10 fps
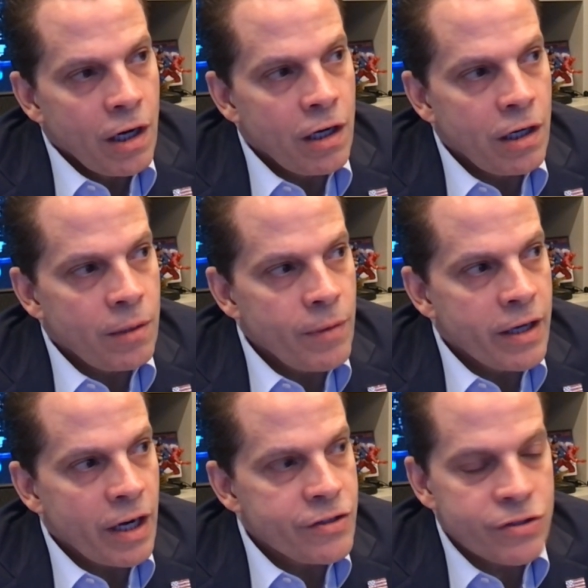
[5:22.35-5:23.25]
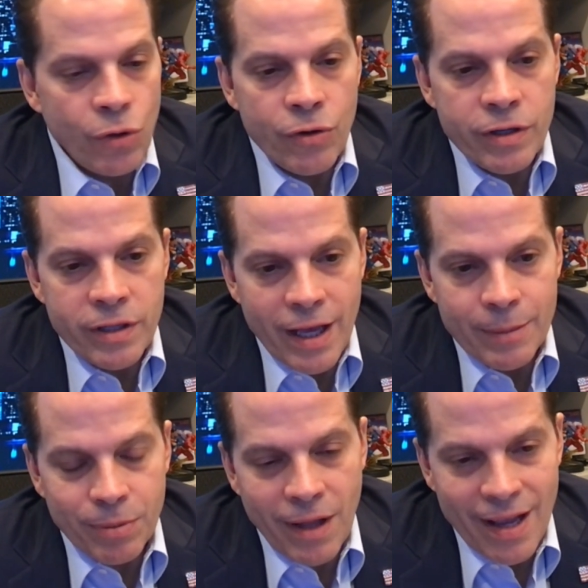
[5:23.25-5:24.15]
And I started
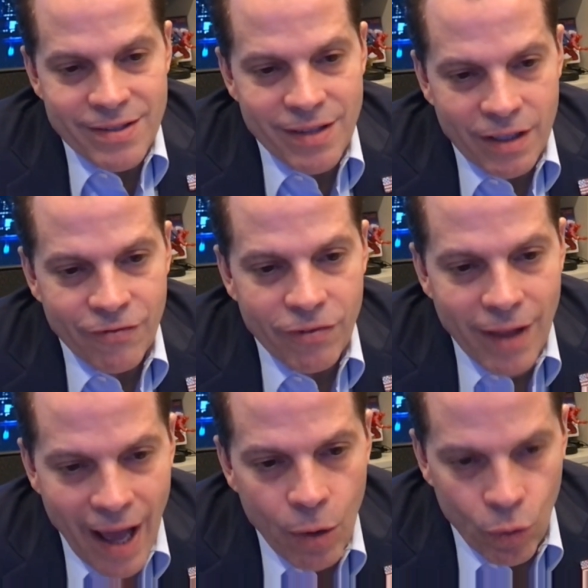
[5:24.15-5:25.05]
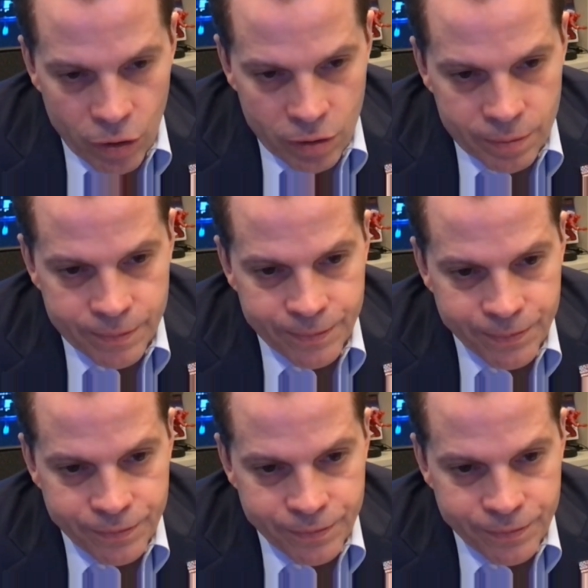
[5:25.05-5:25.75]
a plastic flower